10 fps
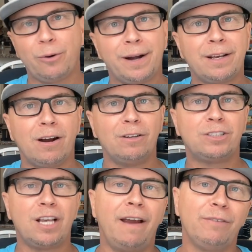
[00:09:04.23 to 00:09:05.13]
credit
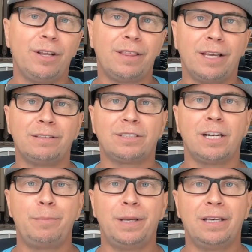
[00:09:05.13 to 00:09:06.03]
cards. Everything is
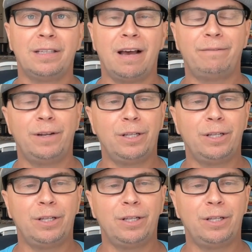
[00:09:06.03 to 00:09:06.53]
going to be in that